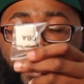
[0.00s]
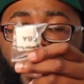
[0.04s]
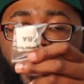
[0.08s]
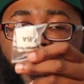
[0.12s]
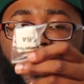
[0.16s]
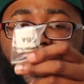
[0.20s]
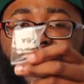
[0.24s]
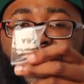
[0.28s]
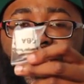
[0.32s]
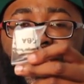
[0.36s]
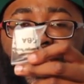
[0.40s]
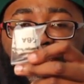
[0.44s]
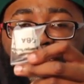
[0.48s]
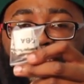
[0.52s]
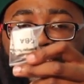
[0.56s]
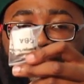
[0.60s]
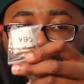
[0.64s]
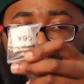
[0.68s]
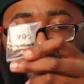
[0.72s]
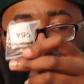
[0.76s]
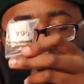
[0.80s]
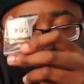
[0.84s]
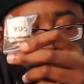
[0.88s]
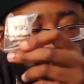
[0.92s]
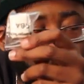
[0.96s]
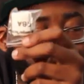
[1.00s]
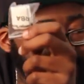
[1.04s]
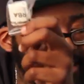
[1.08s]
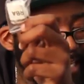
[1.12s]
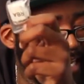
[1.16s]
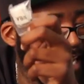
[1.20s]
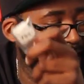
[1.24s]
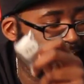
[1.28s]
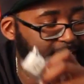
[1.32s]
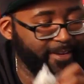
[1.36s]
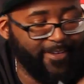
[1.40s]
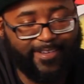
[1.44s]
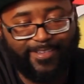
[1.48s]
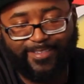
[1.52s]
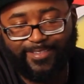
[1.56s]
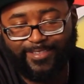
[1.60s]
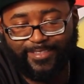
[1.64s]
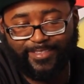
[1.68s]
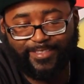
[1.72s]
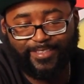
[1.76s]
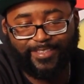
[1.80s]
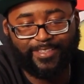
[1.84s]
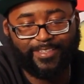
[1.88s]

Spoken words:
Thank you very much, Kanger.